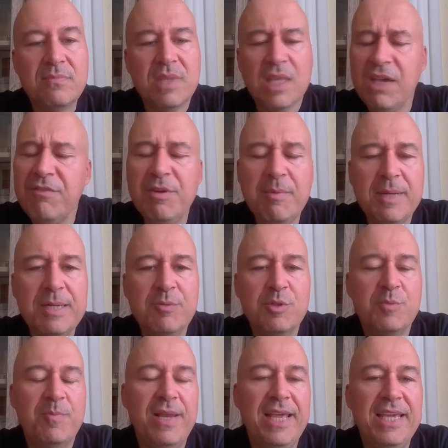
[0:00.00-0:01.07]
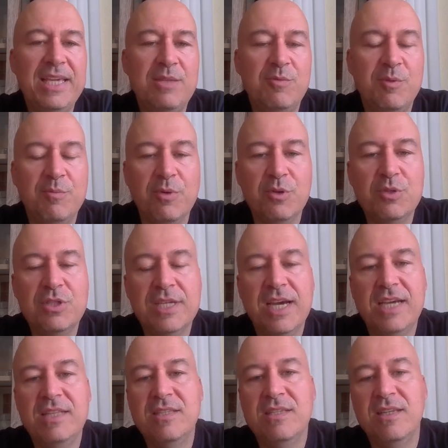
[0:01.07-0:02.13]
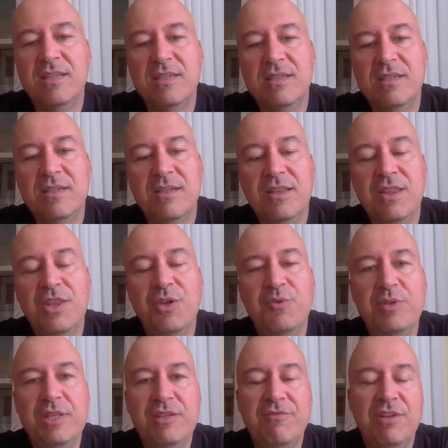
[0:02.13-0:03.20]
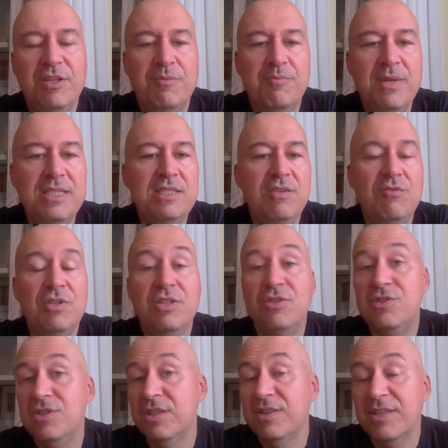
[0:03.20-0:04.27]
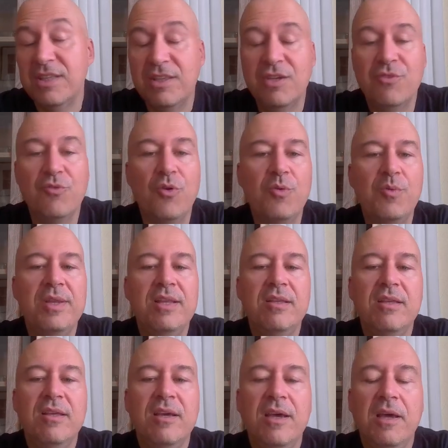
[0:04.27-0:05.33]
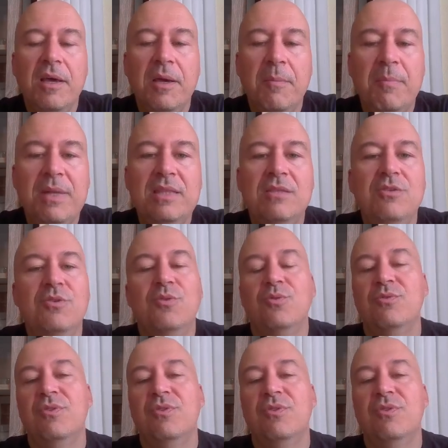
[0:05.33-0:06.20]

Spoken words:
Everybody was playing it with both sides and theory developed massively. There's still nothing wrong with it. But, you know,